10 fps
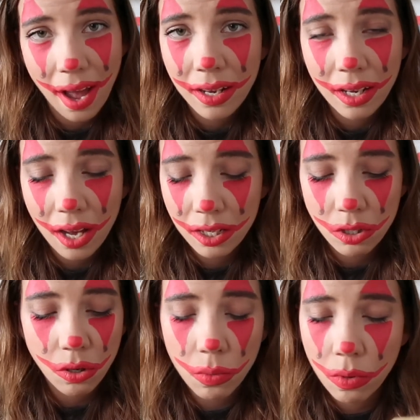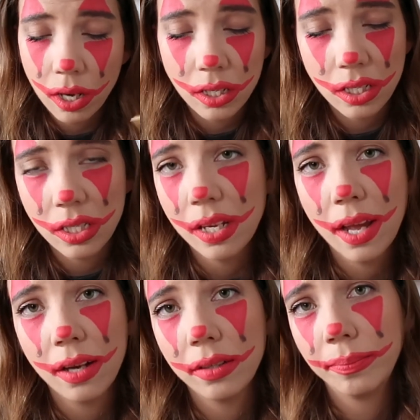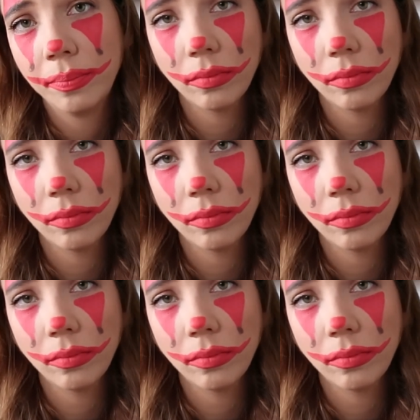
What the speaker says: I don't understand.